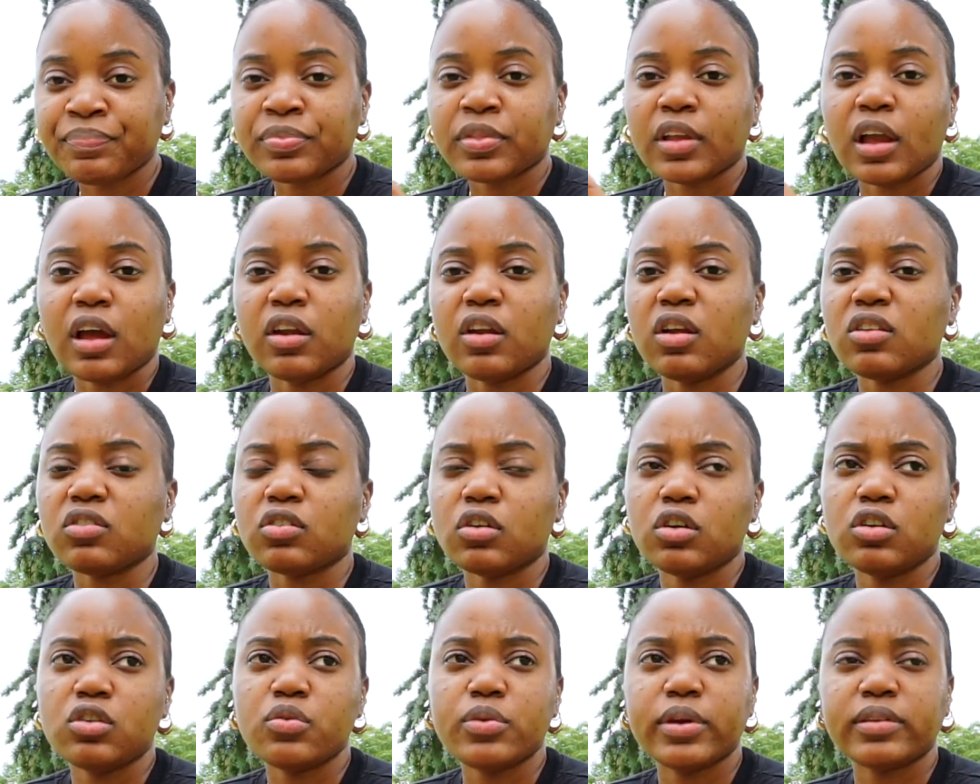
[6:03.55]
And
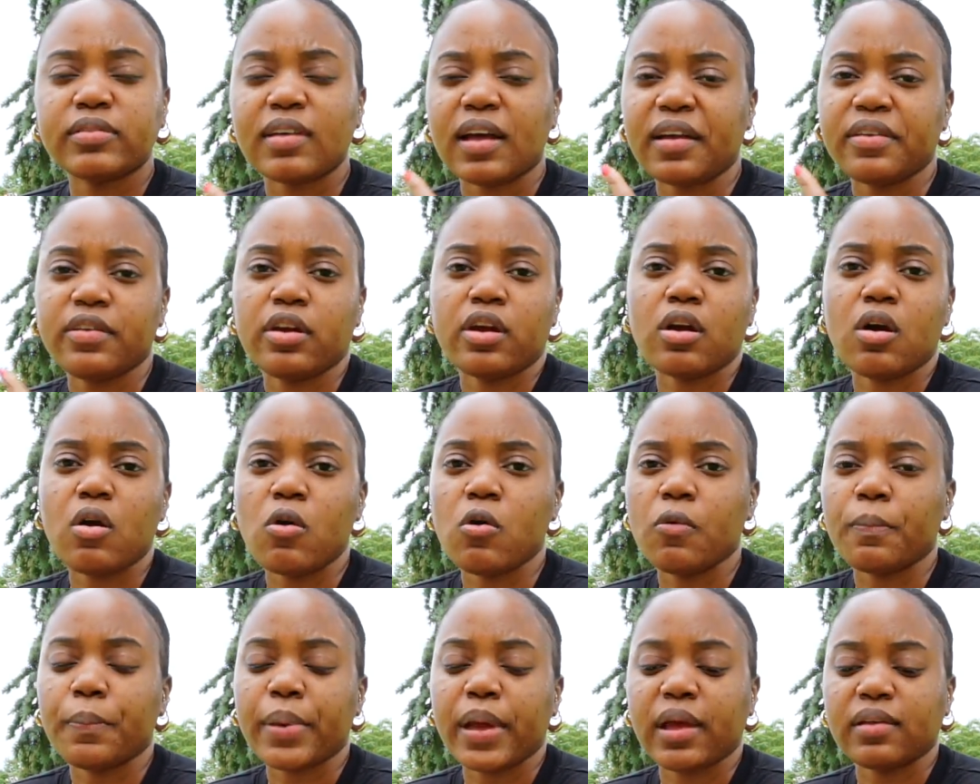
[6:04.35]
also do it at your
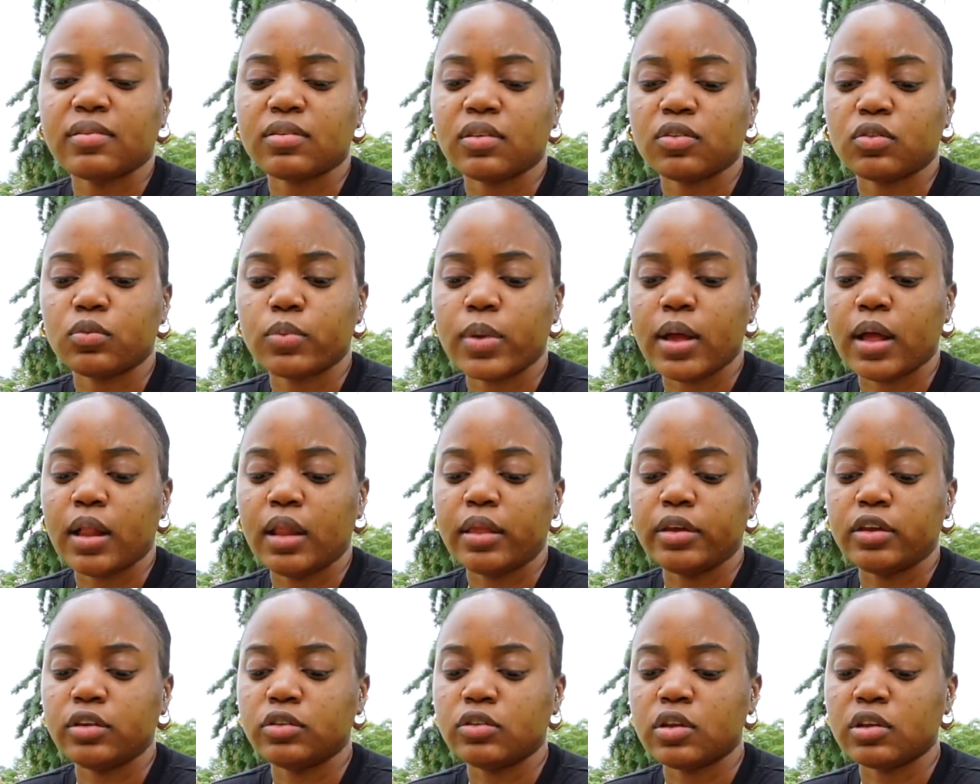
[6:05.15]
own pace as well.
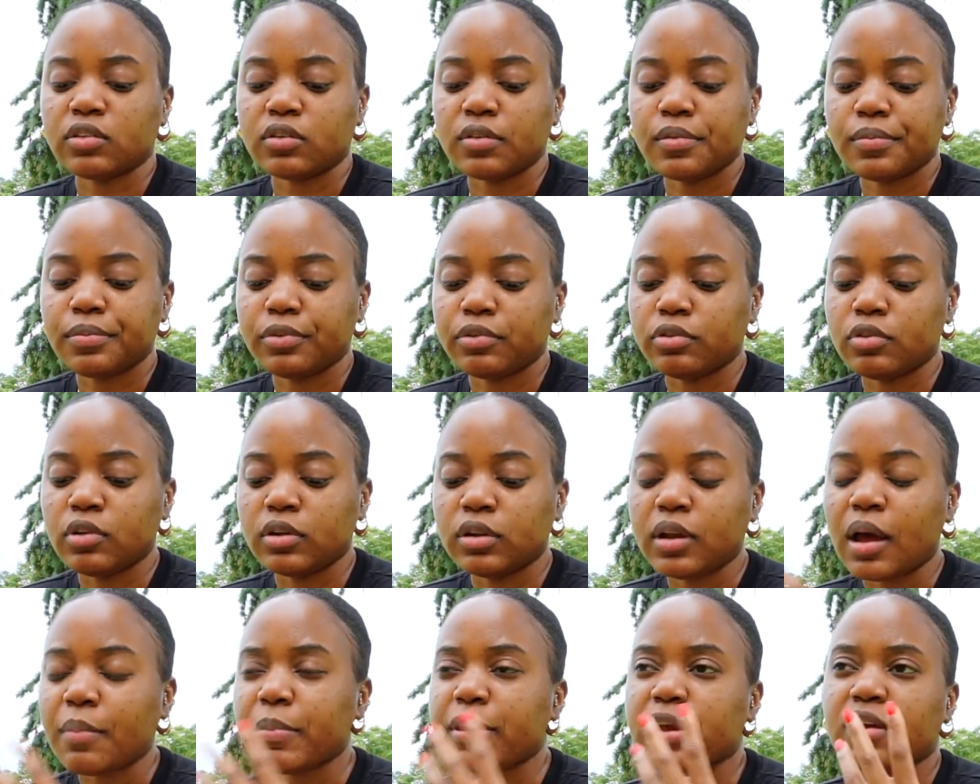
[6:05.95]
It doesn't,
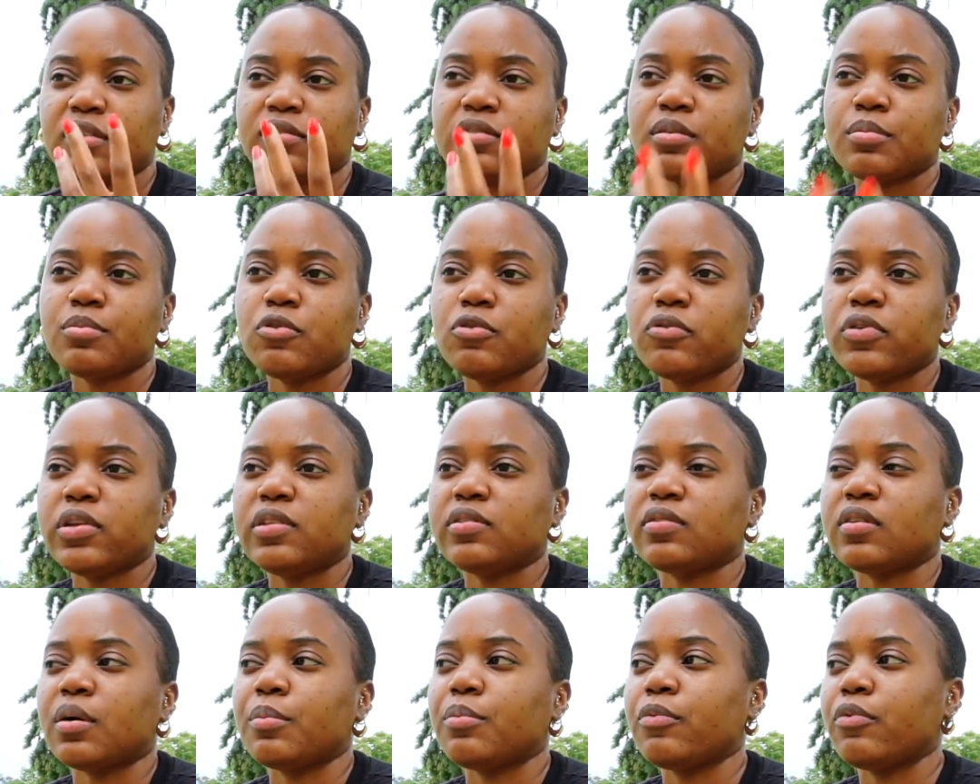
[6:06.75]
not because you're moving
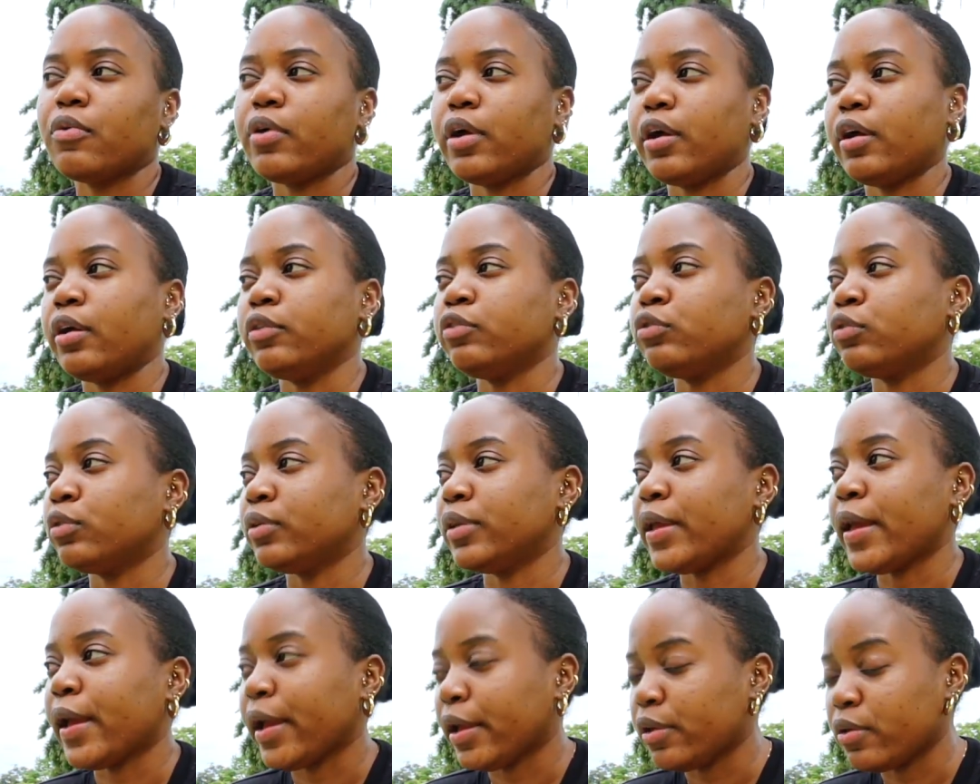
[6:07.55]
somewhere
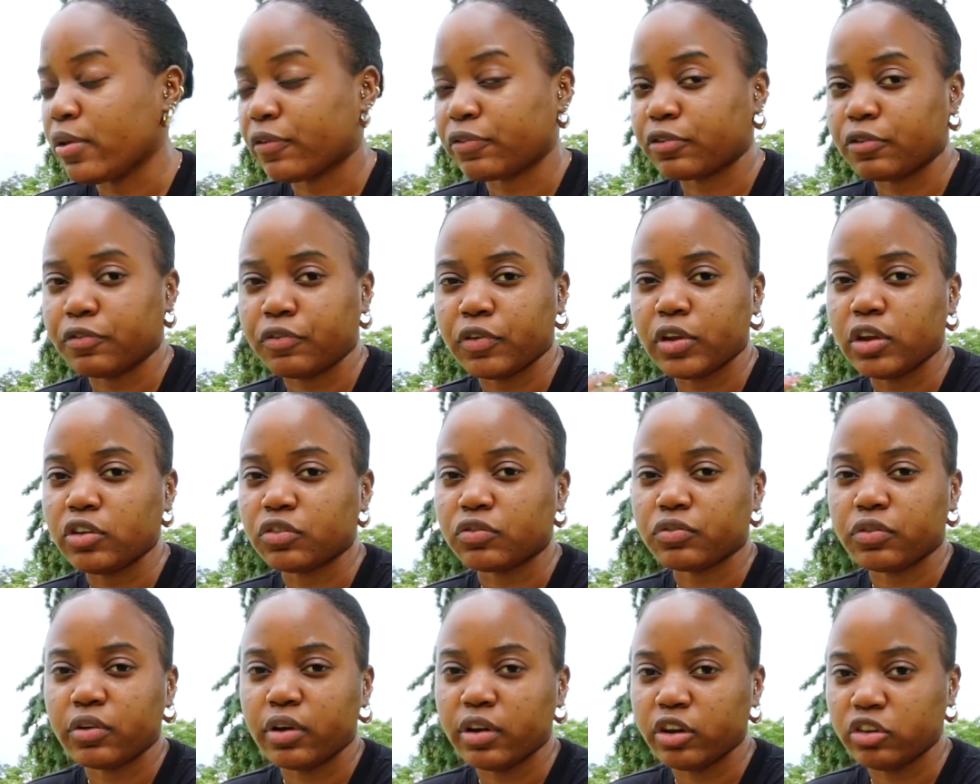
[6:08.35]
today you have to finish
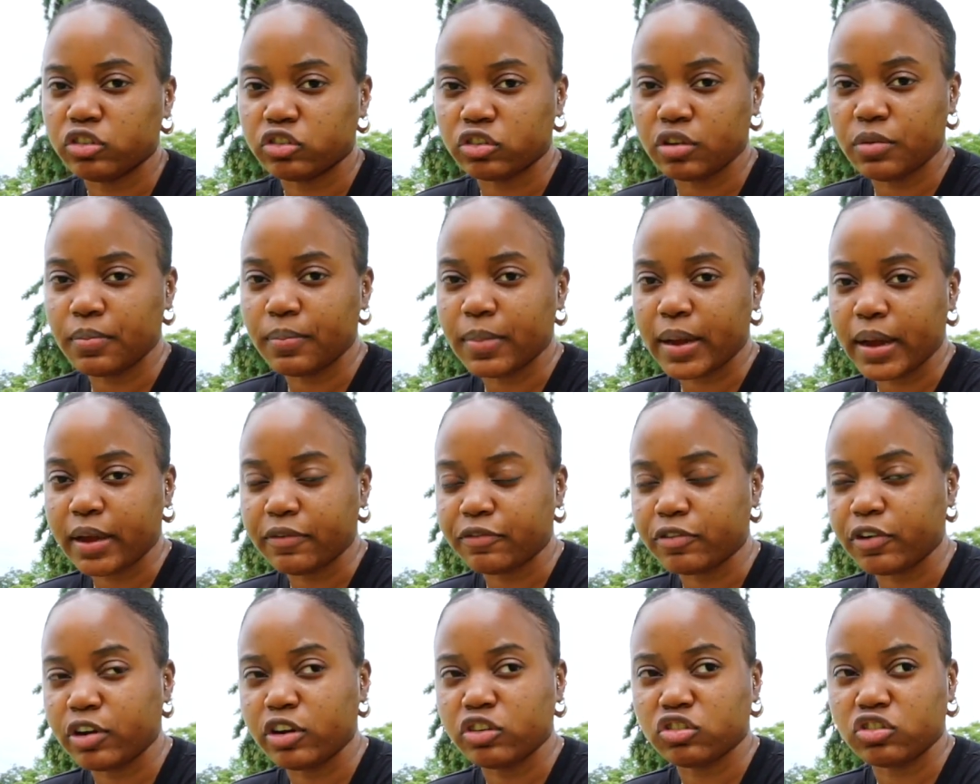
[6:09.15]
furnishing
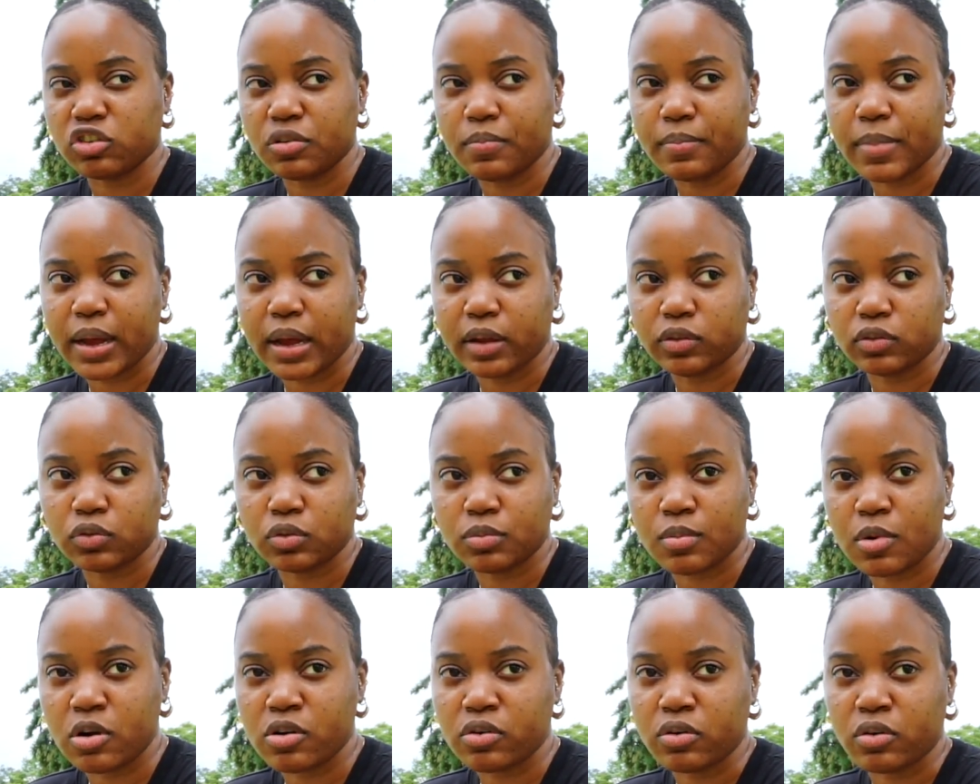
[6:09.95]
by
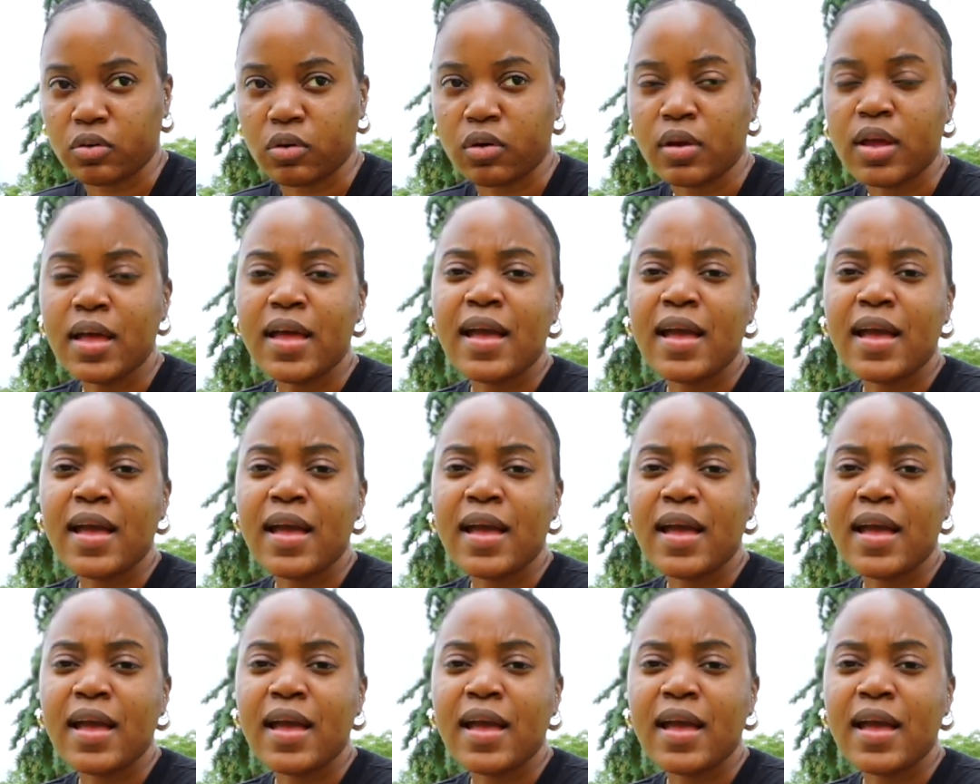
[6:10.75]
tomorrow.